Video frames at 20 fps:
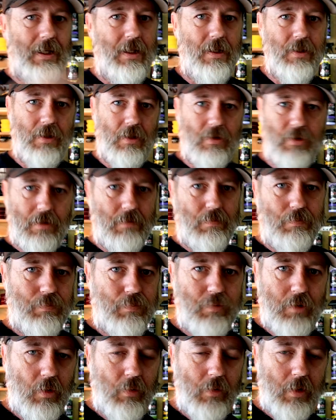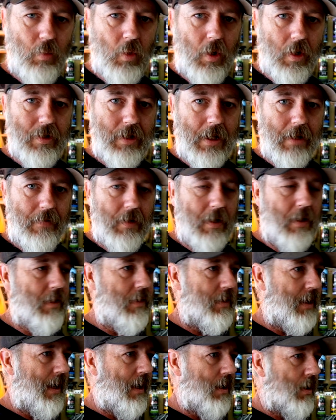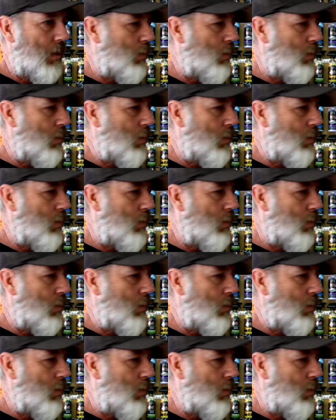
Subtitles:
ears, I'll just do whatever the hell I